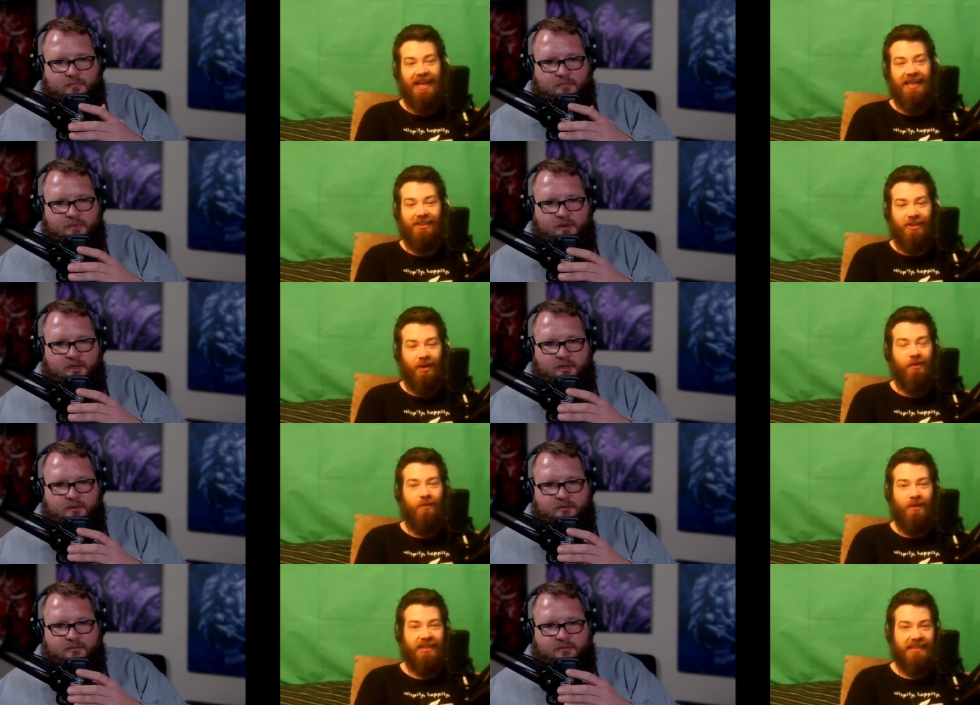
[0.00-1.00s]
Speaker 1: see. I
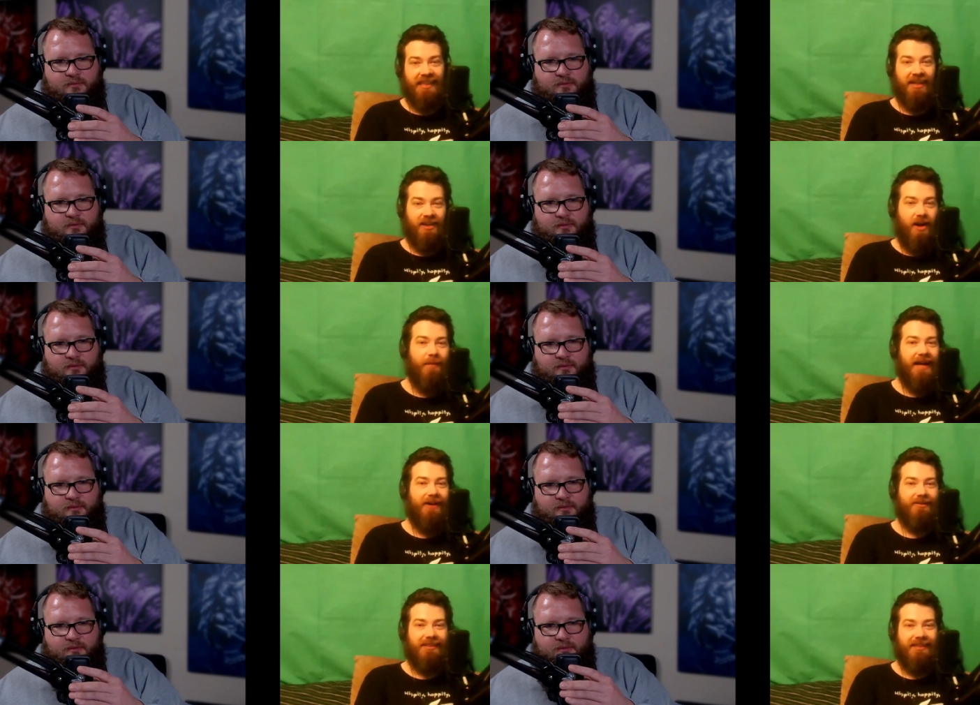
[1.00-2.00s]
don't want to see a cop
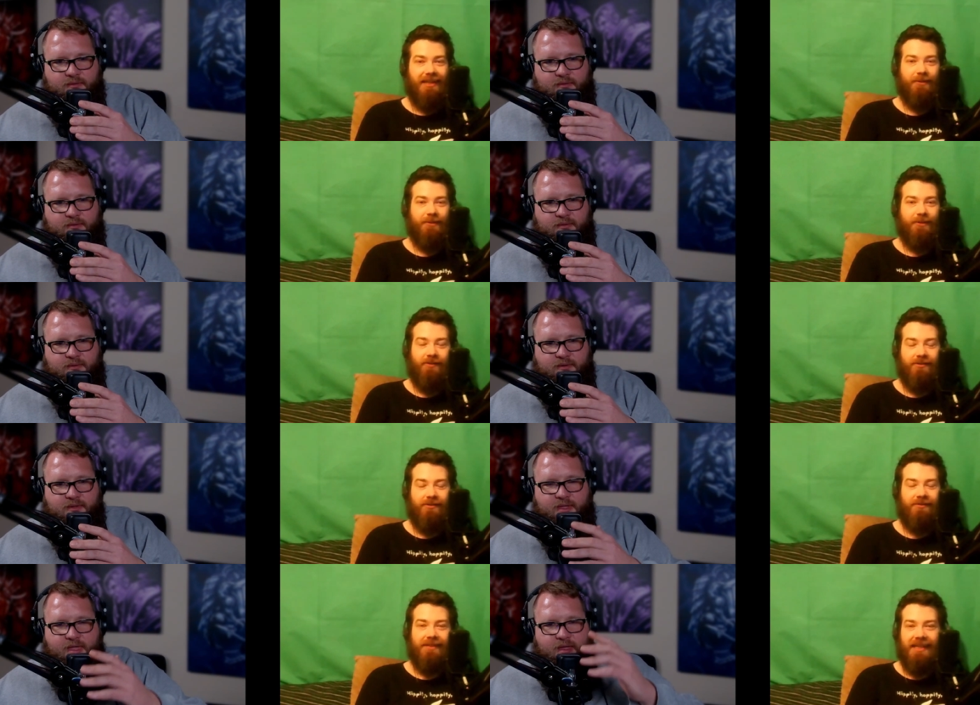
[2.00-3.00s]
out time travel.
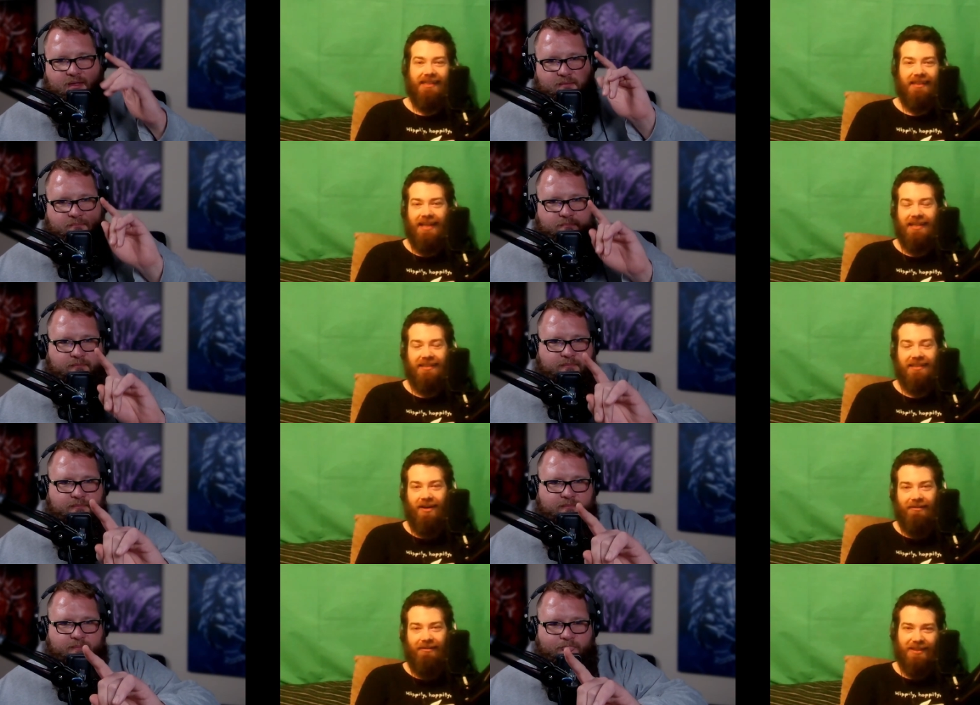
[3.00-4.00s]
Like that's
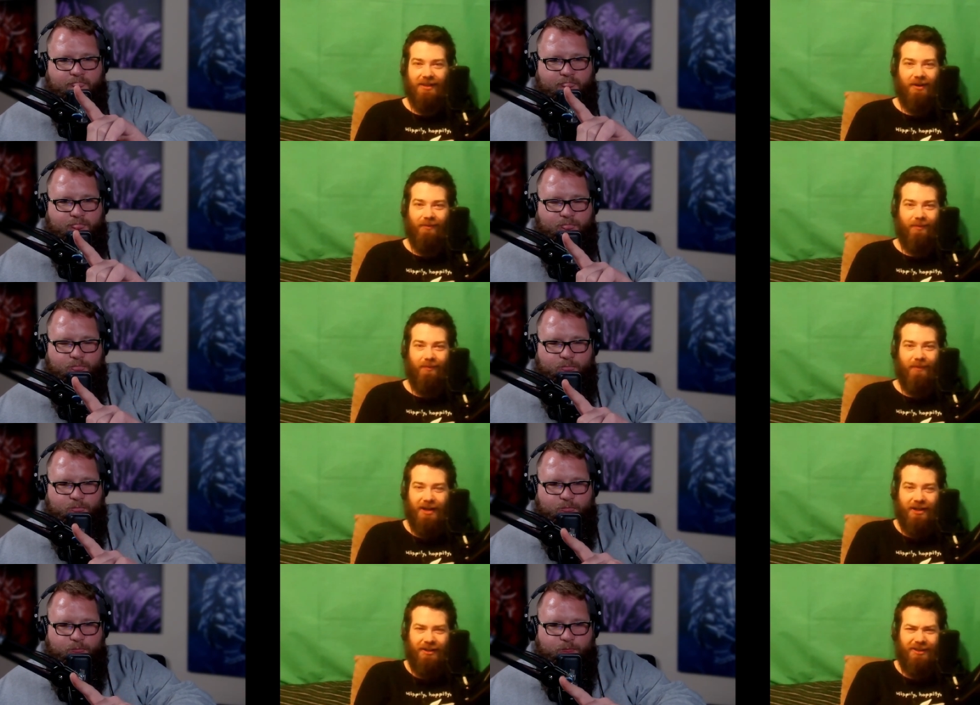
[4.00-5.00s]
not that's not
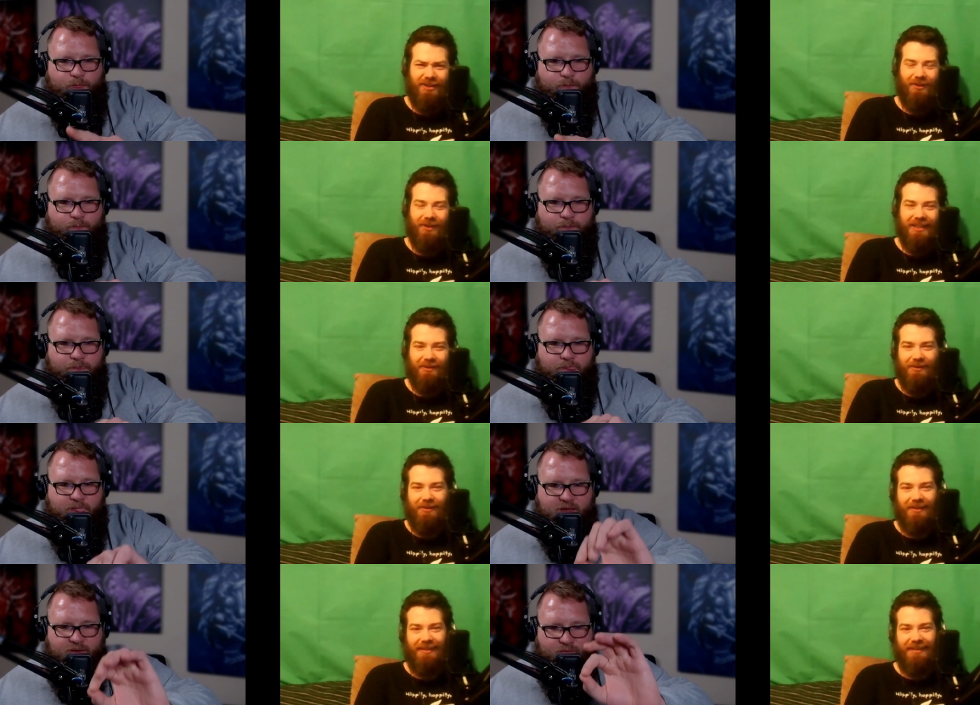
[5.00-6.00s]
a good story at
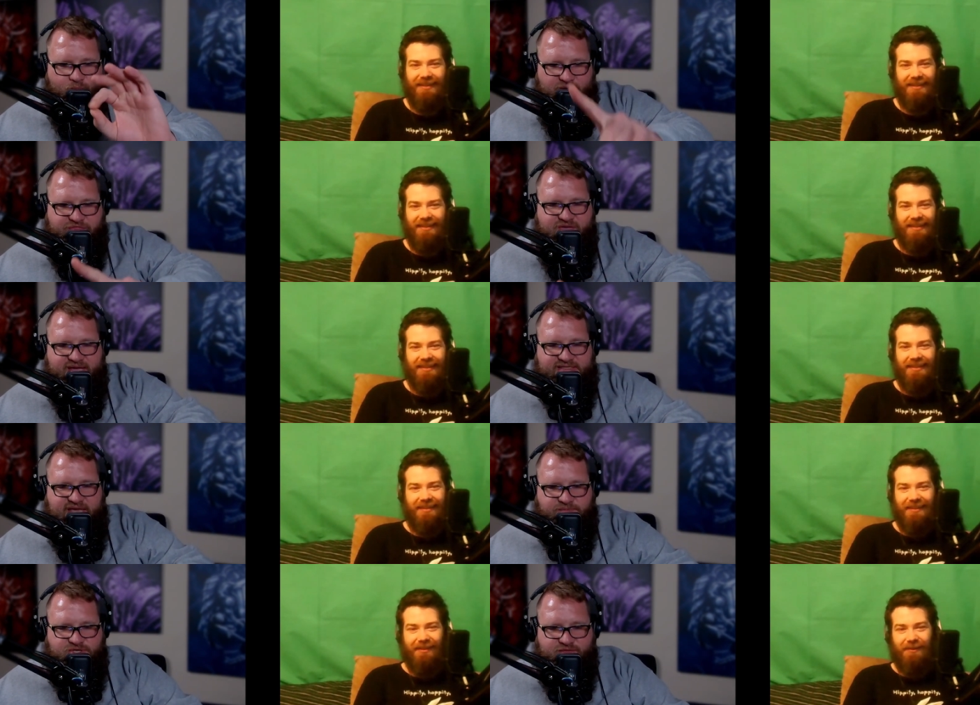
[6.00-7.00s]
all.
Speaker 2: With the
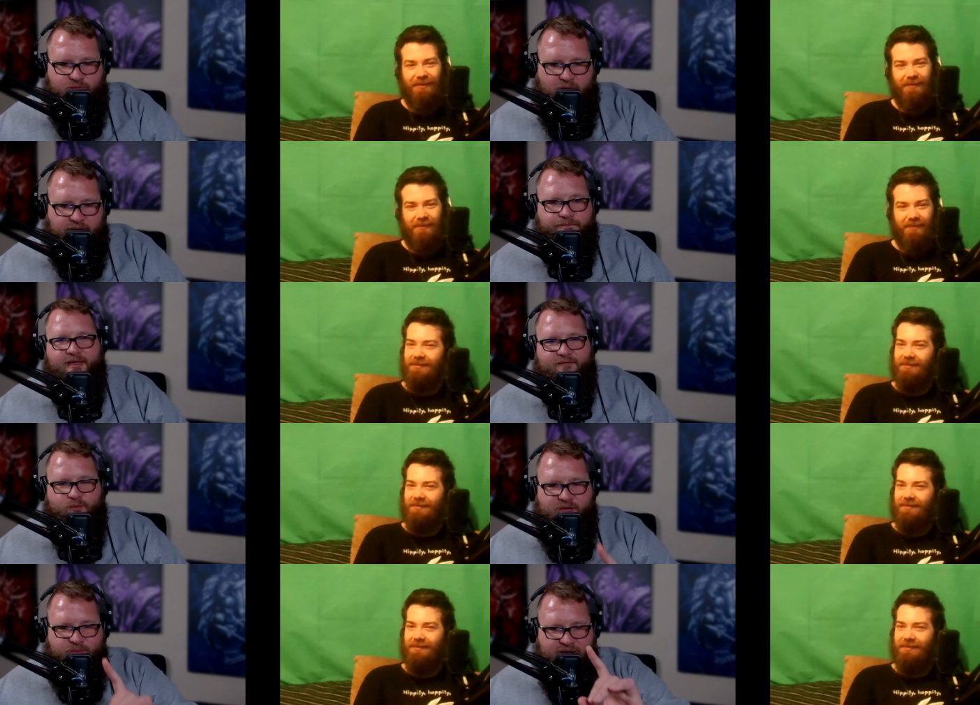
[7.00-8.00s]
exception of one. If we
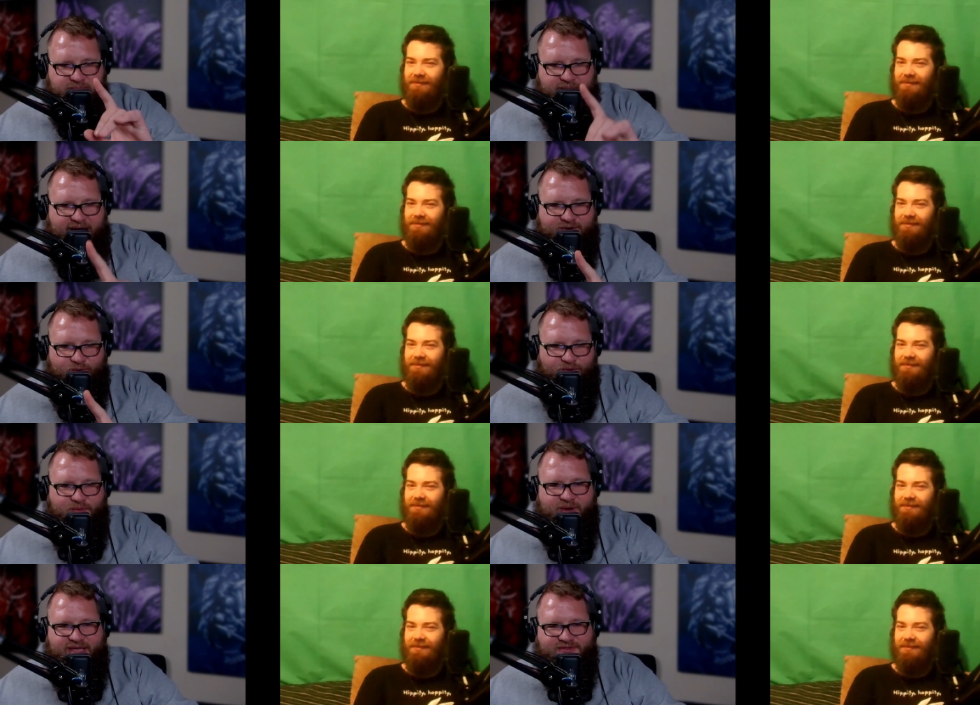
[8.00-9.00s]
went back all the
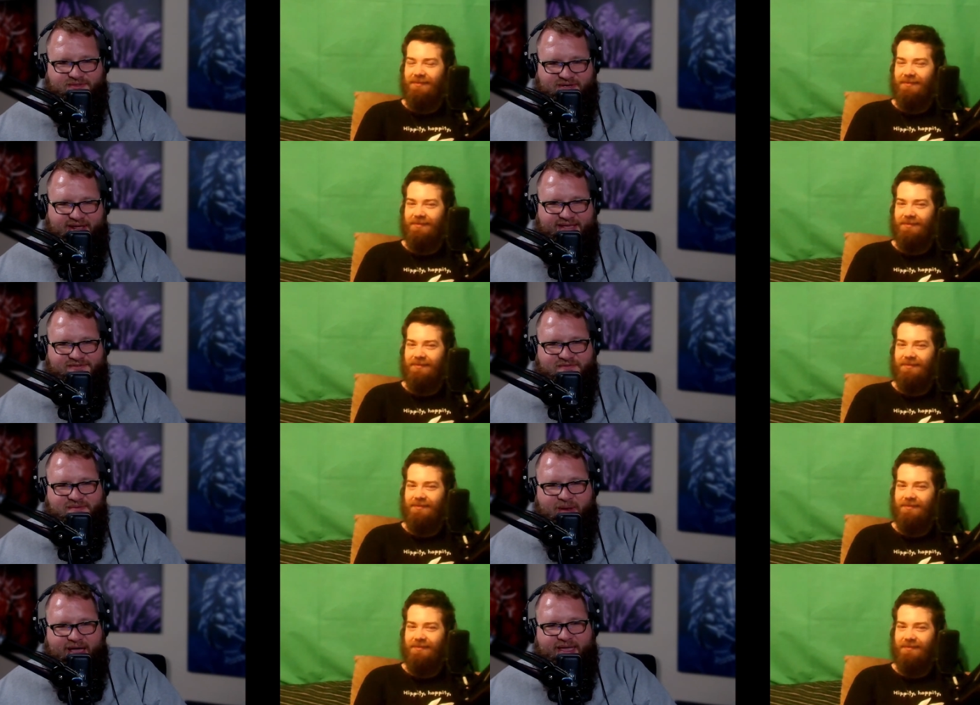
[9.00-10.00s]
way to the days of the
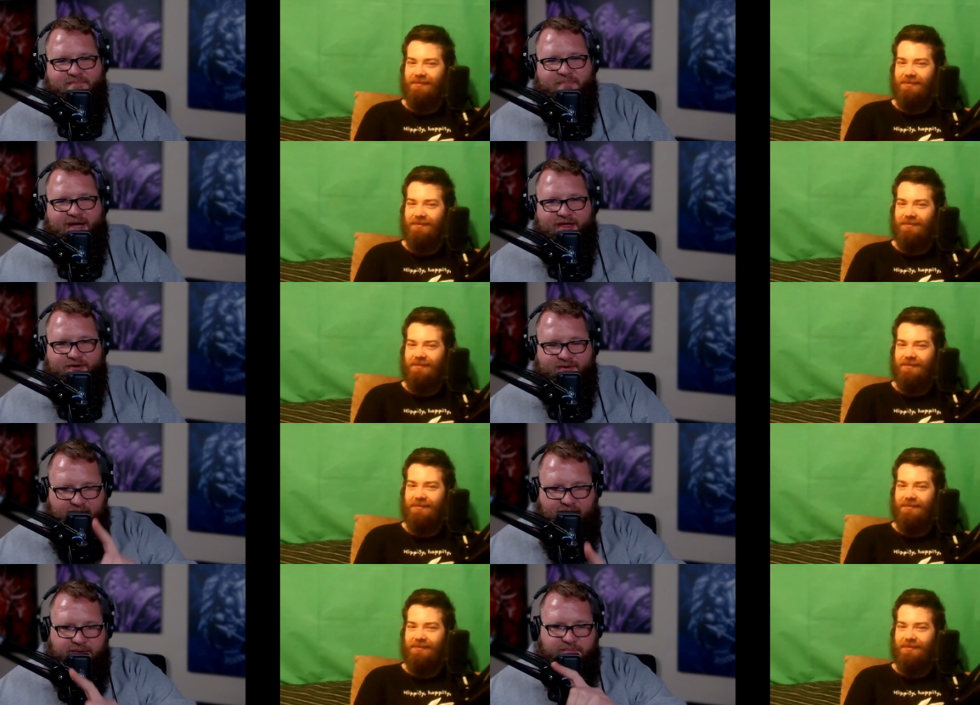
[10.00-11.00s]
Black Empire,
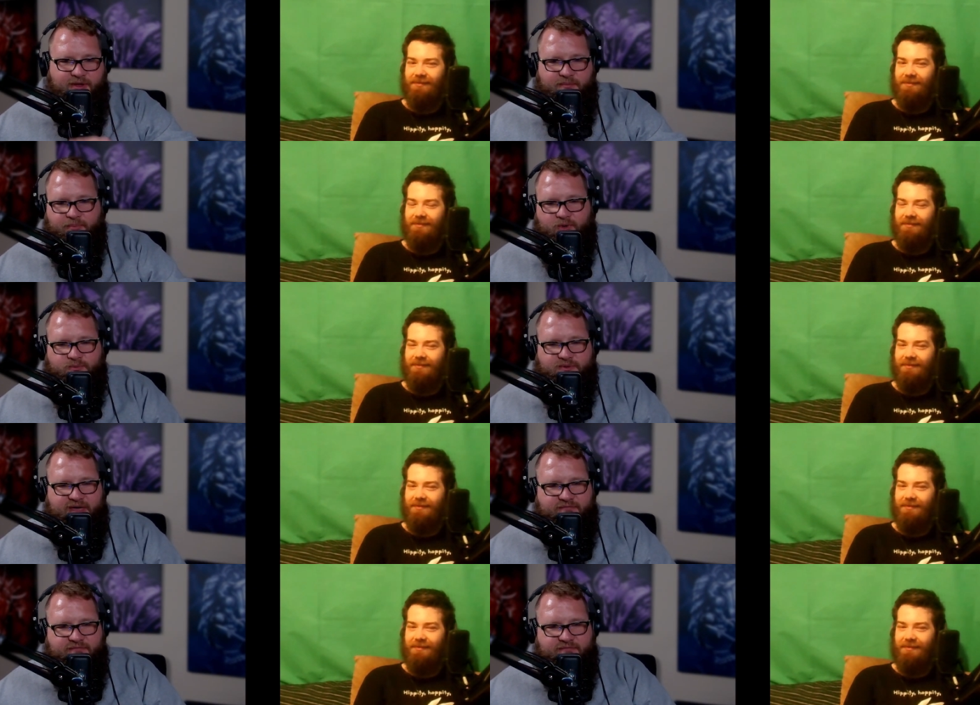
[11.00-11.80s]
I'd be on board with that